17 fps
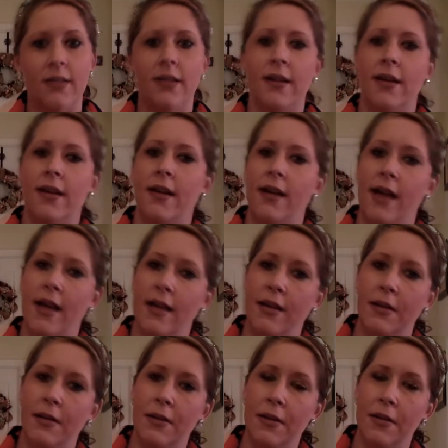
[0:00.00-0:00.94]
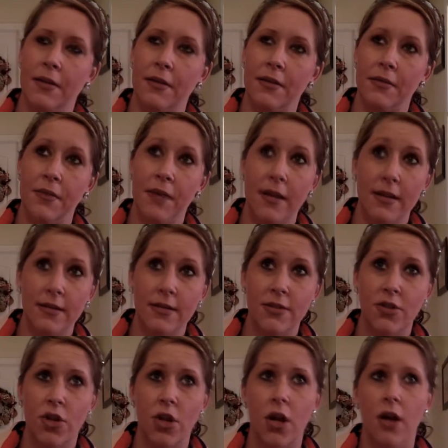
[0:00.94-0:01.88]
Like I had the betas
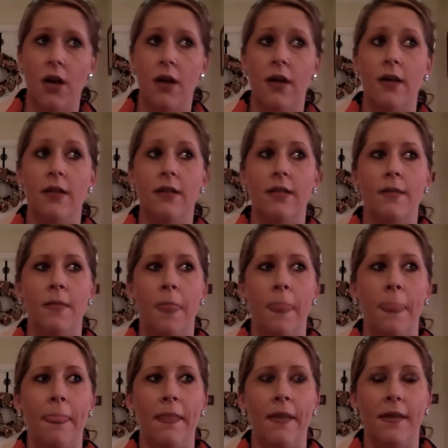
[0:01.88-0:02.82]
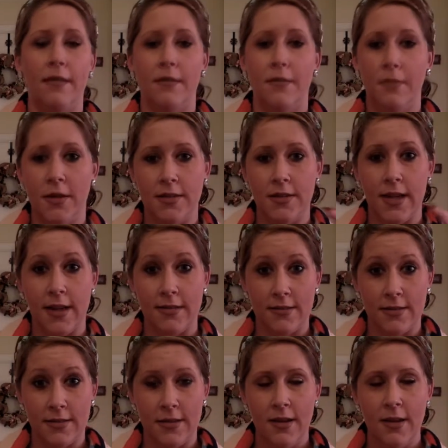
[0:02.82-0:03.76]
drawn, like the blood
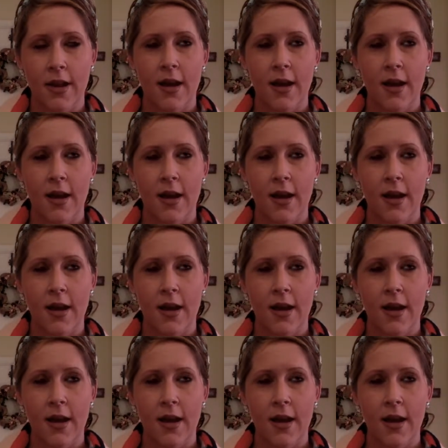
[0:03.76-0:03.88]
test.